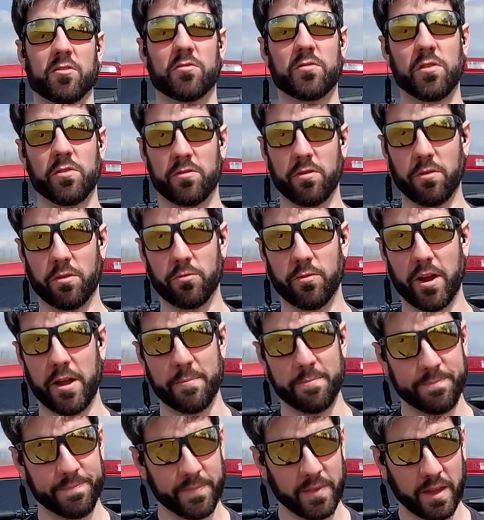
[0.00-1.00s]
or 223,
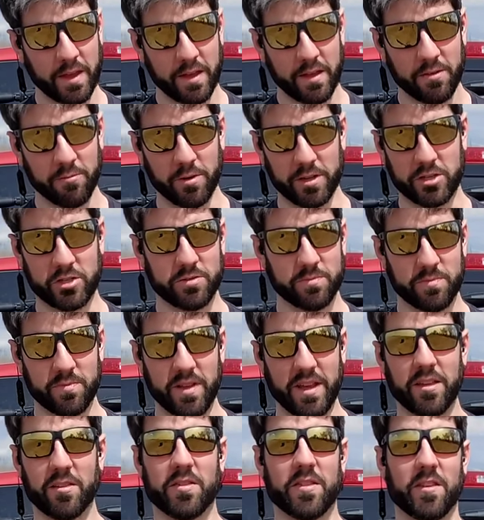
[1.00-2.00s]
which
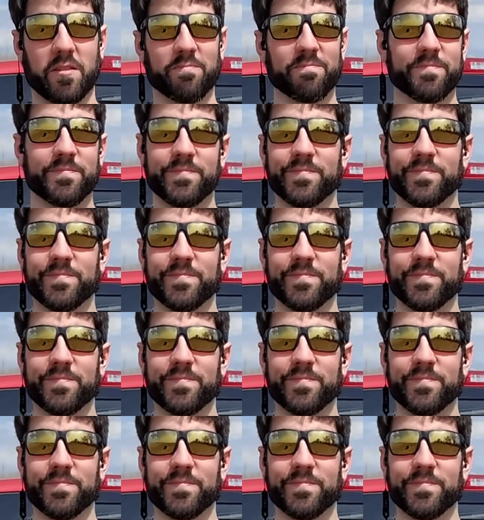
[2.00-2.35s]
is the...